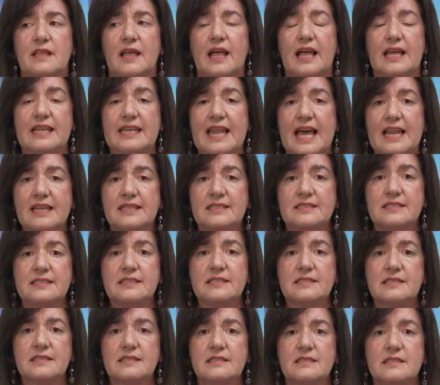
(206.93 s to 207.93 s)

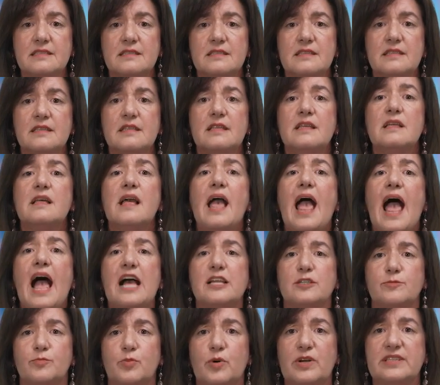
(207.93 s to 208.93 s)
analysis
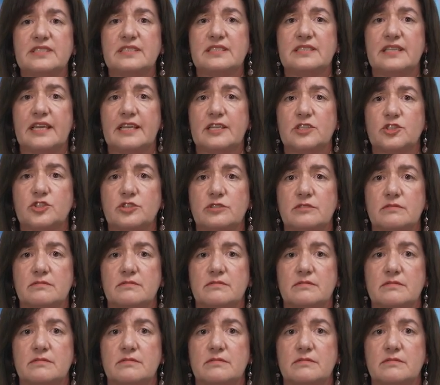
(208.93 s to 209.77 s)
and presentation.